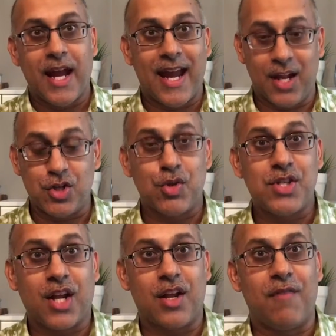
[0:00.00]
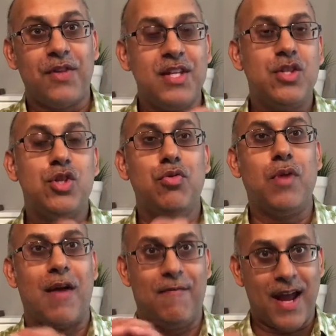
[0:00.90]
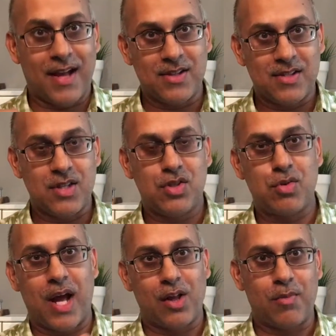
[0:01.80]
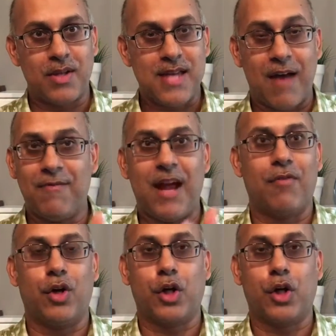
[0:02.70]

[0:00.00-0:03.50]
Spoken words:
Interesting enough, these two events, these two elements have never